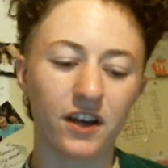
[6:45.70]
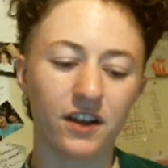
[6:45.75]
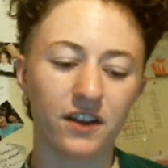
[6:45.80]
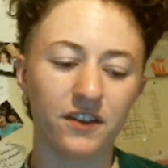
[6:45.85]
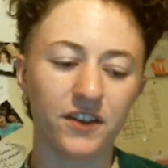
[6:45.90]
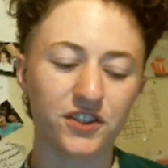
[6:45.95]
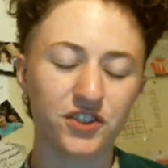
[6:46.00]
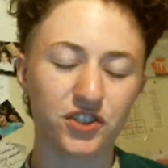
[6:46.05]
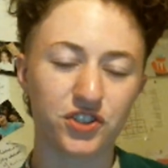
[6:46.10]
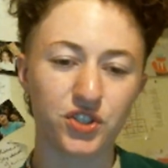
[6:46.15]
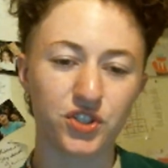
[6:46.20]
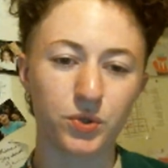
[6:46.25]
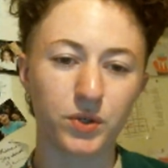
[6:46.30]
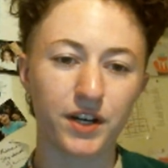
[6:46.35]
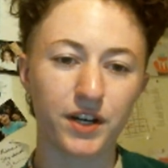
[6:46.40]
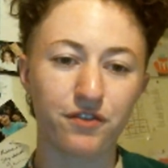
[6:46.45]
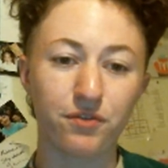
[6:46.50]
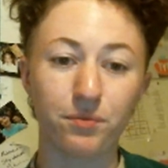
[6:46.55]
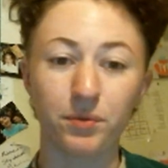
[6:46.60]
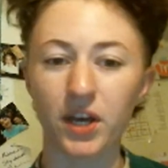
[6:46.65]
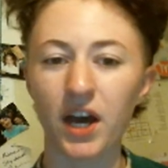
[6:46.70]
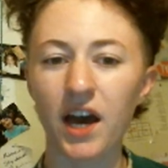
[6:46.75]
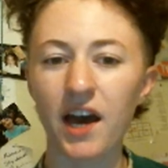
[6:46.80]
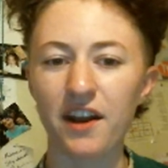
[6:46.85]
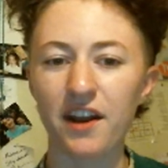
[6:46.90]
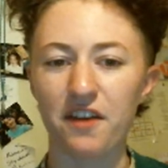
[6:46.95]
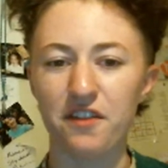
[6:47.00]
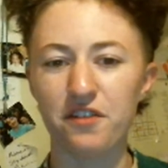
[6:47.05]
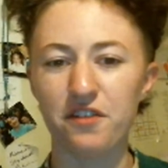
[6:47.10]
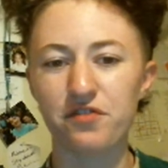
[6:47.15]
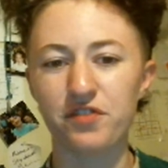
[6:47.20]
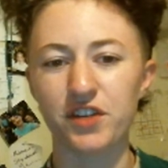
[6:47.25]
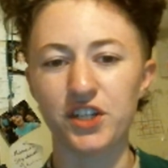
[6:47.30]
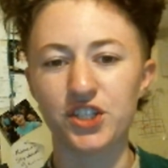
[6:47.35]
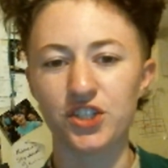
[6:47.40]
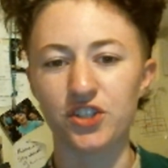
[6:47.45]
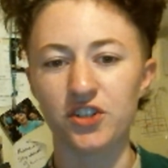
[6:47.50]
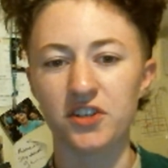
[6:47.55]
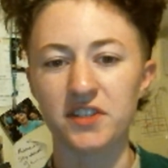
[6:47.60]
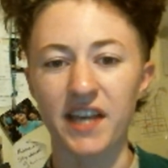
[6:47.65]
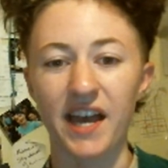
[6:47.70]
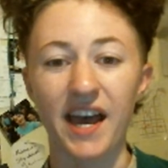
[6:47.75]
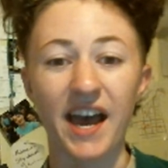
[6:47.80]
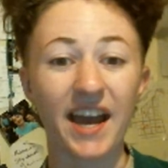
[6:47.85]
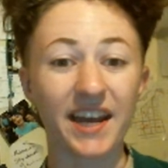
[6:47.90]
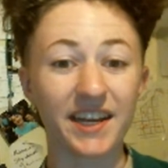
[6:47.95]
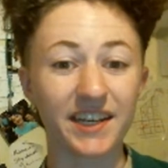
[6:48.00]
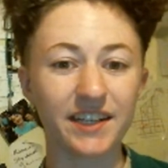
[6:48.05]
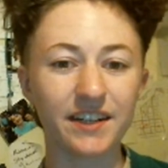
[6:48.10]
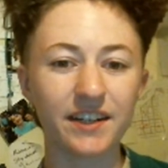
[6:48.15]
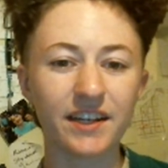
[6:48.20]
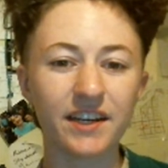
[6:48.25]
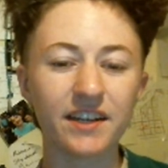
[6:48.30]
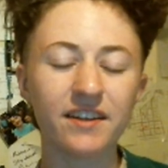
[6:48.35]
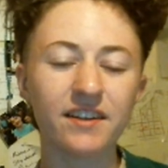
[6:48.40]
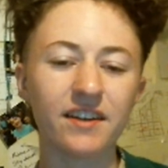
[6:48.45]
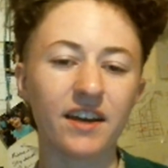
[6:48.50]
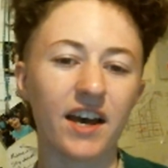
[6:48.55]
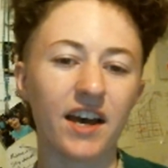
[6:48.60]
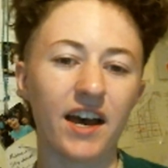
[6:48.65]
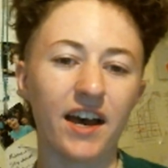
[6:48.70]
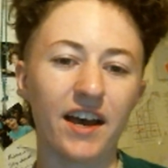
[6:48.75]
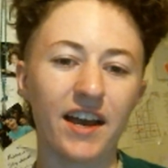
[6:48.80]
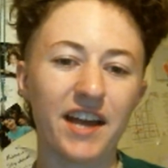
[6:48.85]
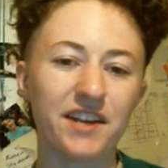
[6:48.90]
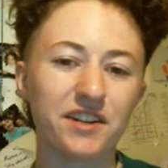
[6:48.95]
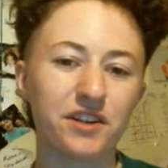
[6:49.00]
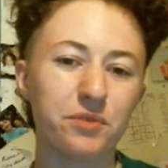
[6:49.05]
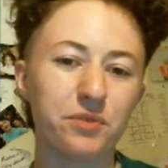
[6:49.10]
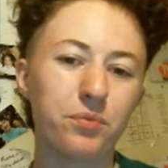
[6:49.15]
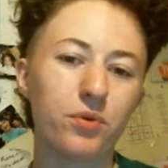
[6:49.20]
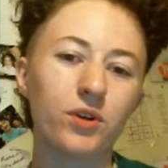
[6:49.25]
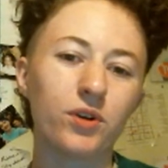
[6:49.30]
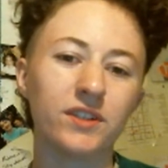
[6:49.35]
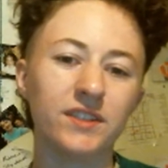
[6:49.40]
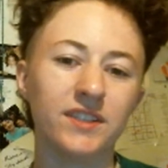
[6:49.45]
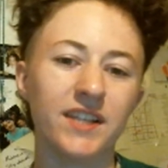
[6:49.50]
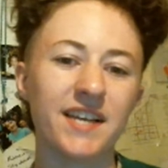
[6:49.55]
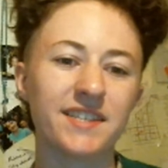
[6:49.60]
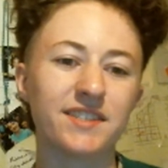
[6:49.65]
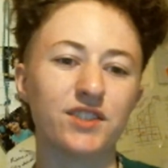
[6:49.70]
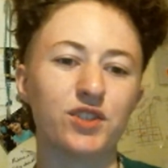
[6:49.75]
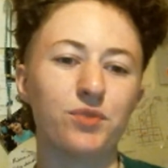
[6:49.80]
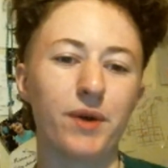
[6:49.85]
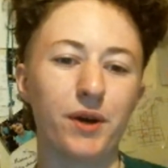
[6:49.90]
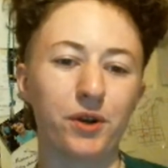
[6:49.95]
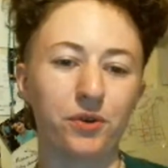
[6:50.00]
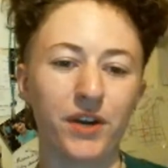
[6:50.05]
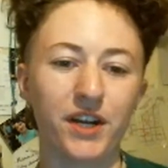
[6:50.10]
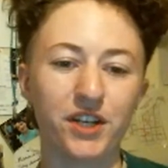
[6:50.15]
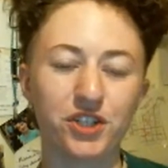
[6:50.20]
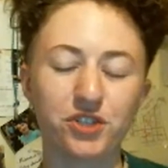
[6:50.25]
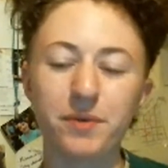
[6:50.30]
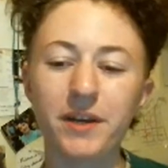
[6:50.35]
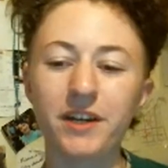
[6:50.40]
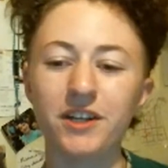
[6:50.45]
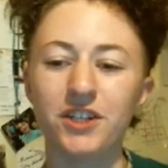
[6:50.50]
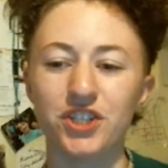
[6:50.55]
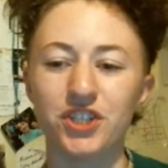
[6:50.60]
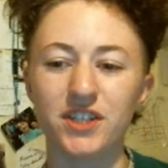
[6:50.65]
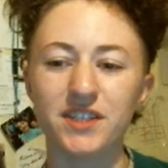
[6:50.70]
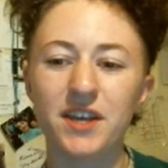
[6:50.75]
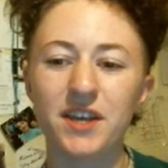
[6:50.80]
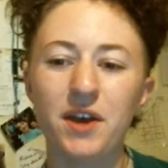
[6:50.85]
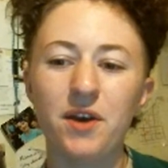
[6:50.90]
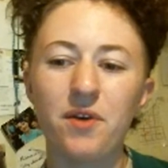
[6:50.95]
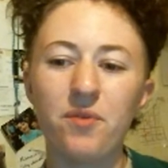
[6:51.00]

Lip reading: that's a story from Ghana that features a hyena and an important lesson about arranged marriages.